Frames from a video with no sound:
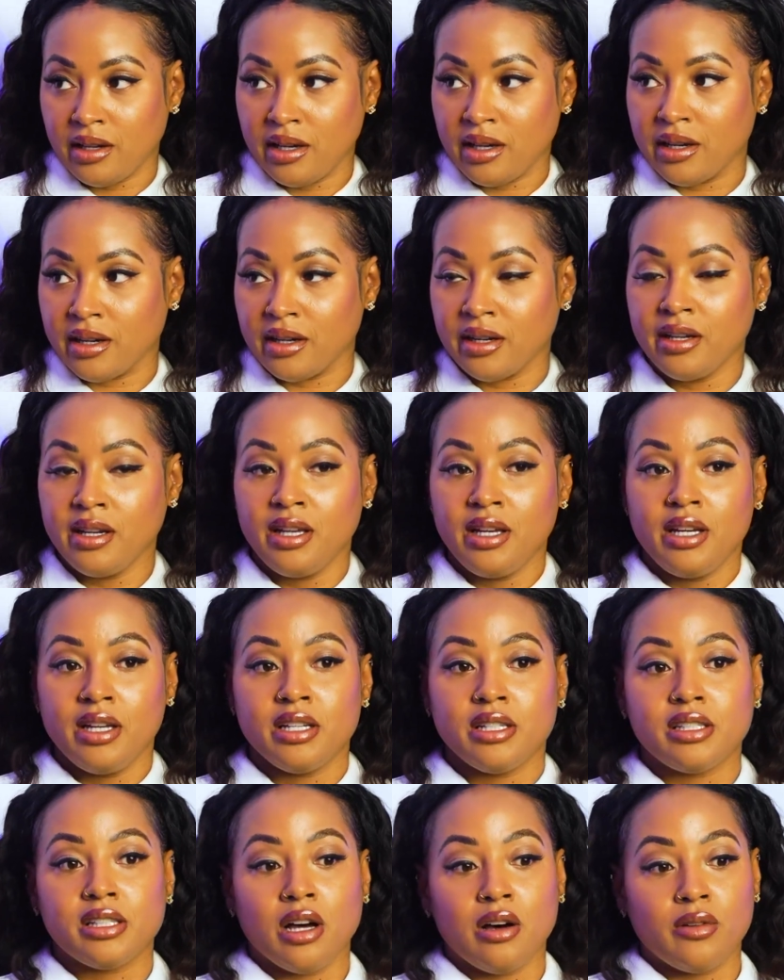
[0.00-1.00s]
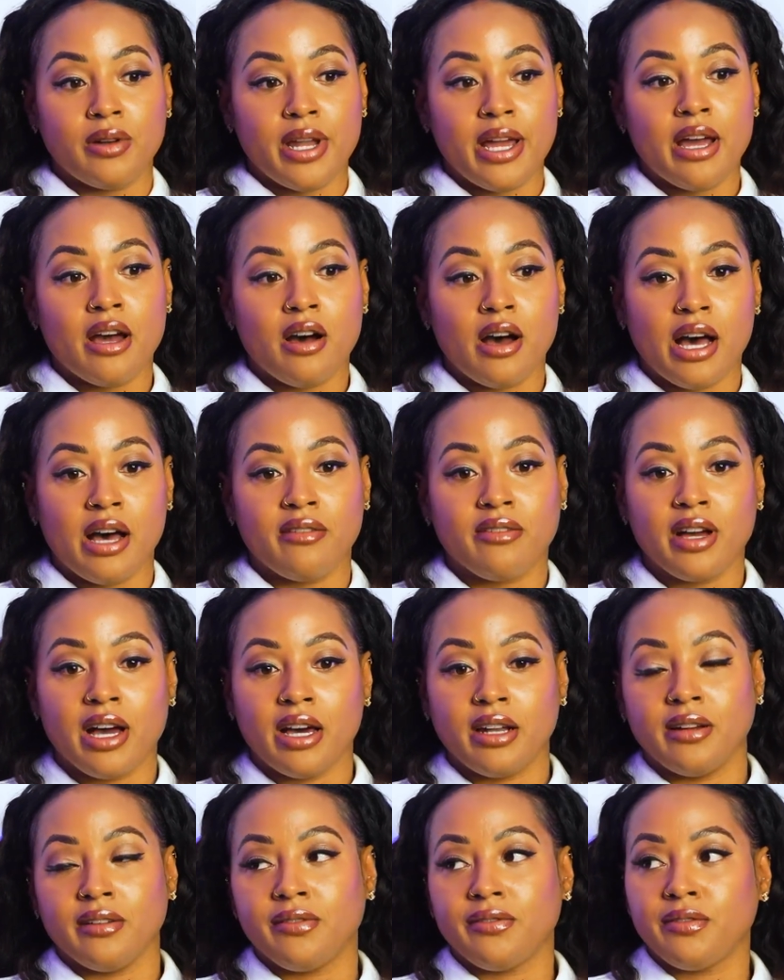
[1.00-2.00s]
year. So now I've
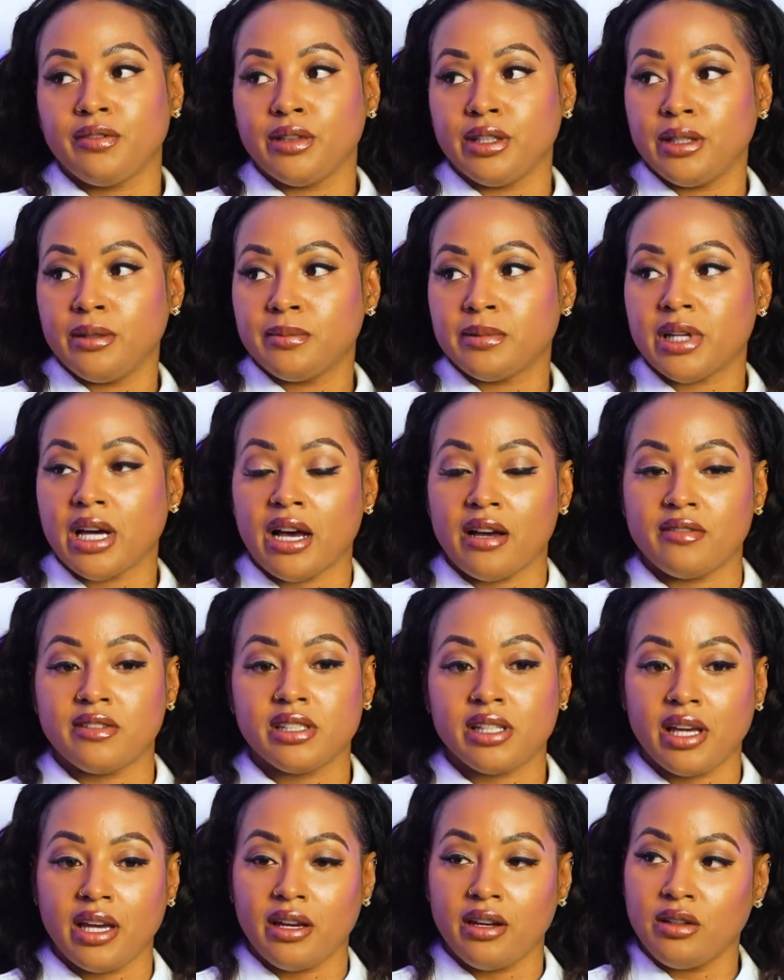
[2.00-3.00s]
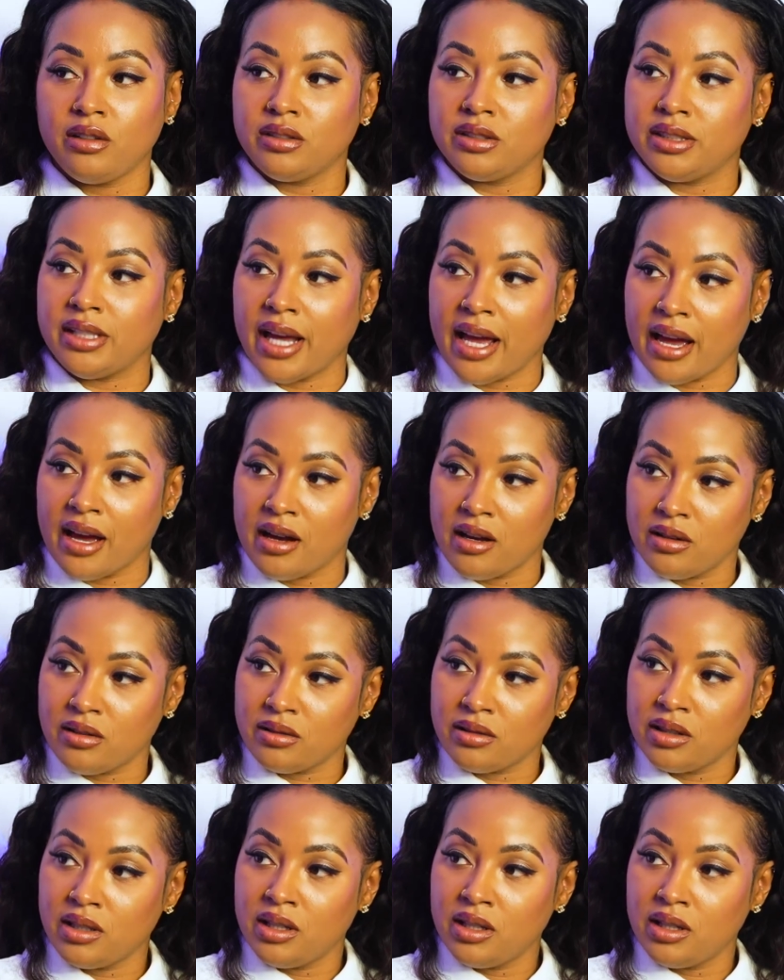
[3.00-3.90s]
kind of flipped. I've scaled down